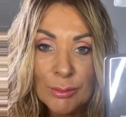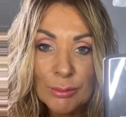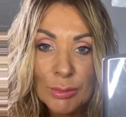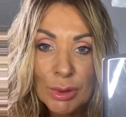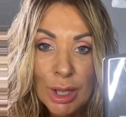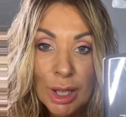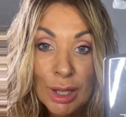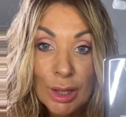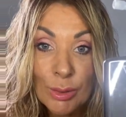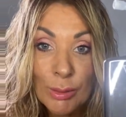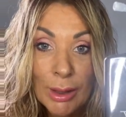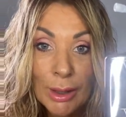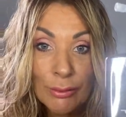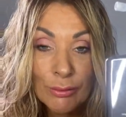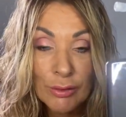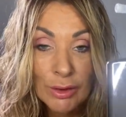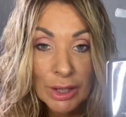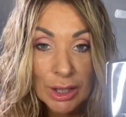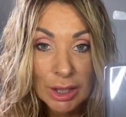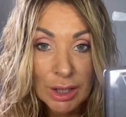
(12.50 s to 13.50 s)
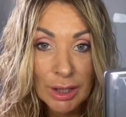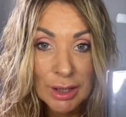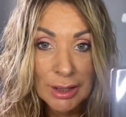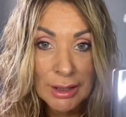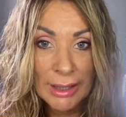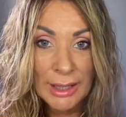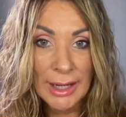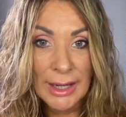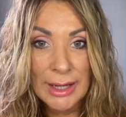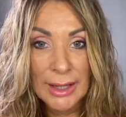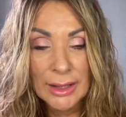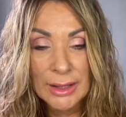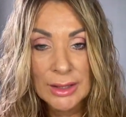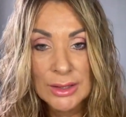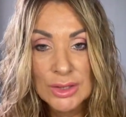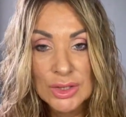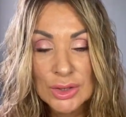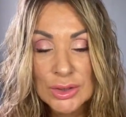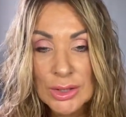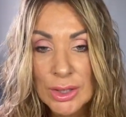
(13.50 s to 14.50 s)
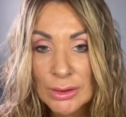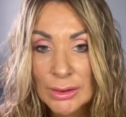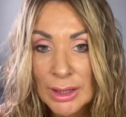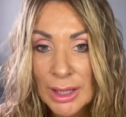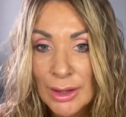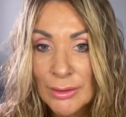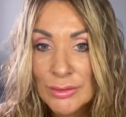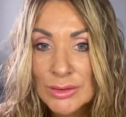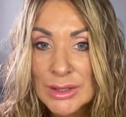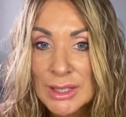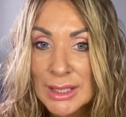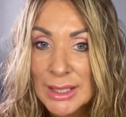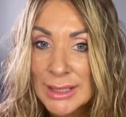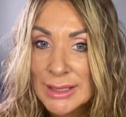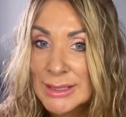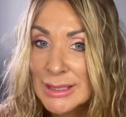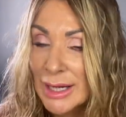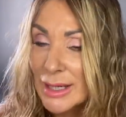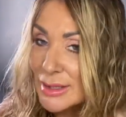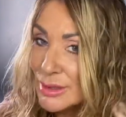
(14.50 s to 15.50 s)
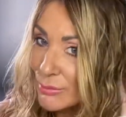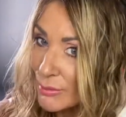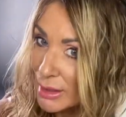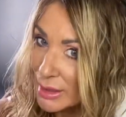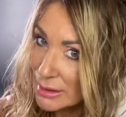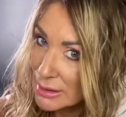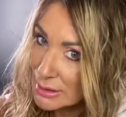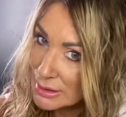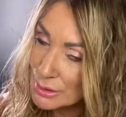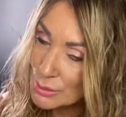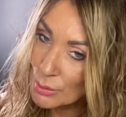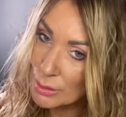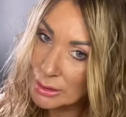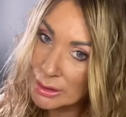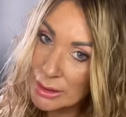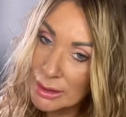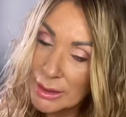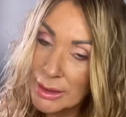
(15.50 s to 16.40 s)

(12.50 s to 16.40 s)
Colour Wow for curly hair because you don't have to heat activate this one.